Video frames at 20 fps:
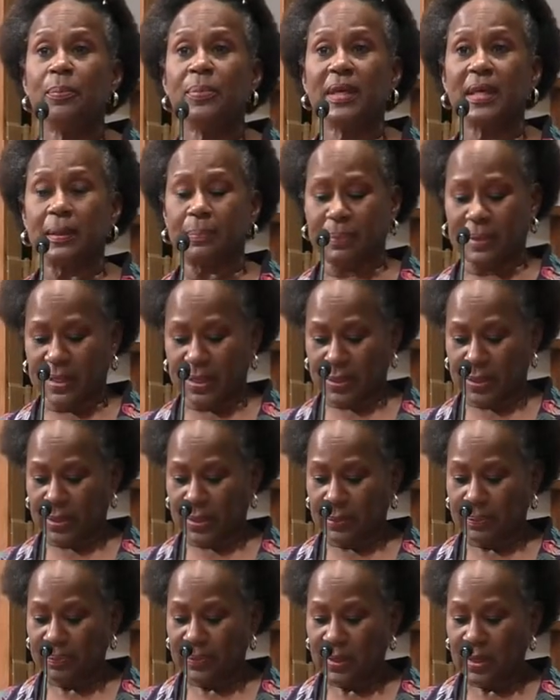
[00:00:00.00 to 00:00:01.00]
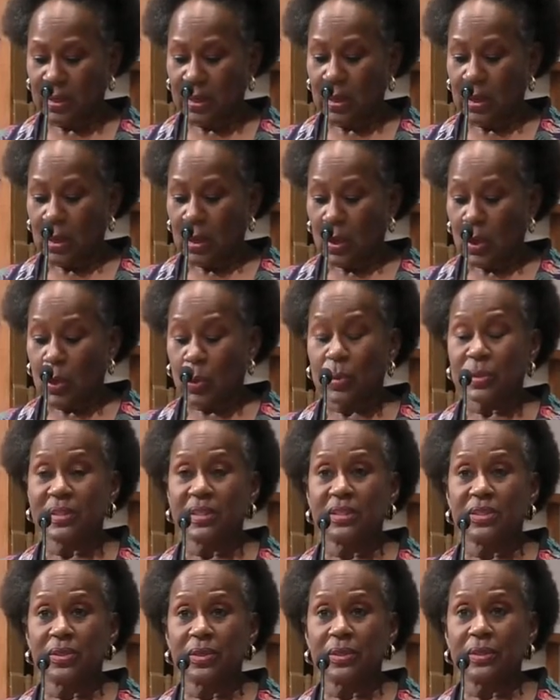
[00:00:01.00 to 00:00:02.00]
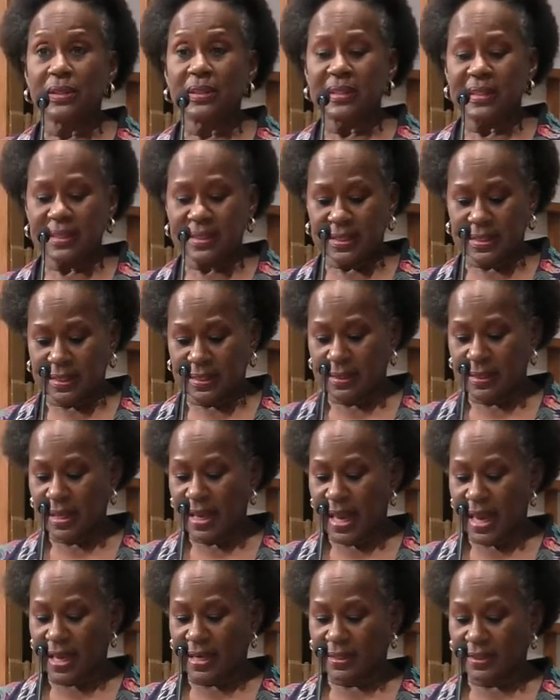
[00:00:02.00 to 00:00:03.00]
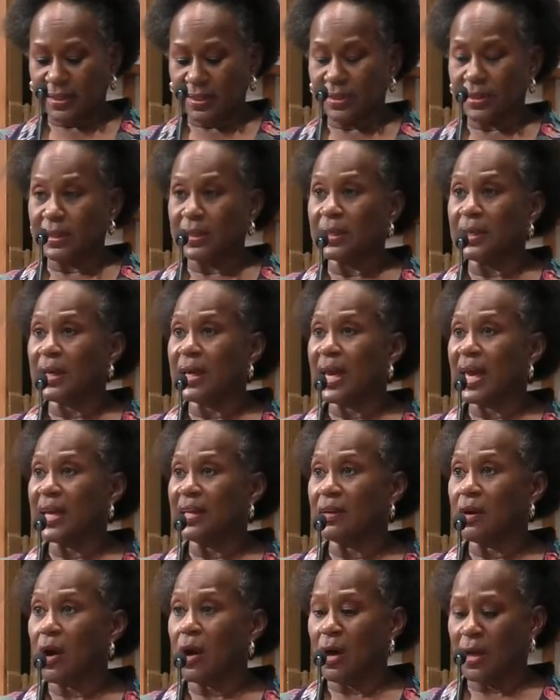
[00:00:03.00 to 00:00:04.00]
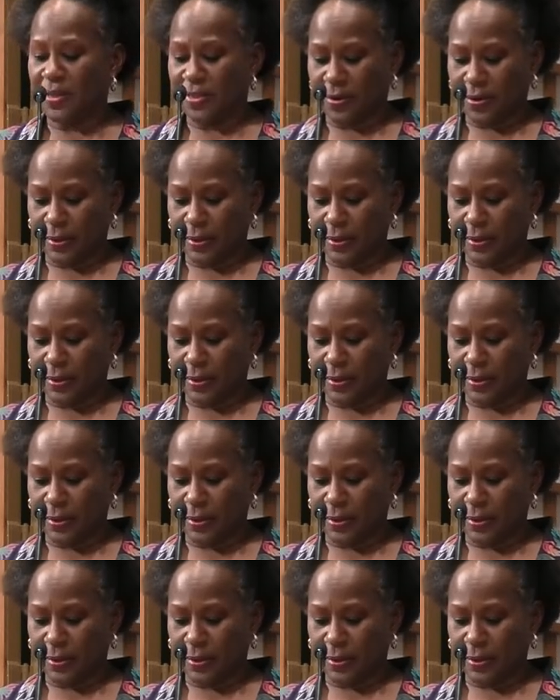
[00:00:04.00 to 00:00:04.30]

Kiplinger, who was a journalist, editor, and author.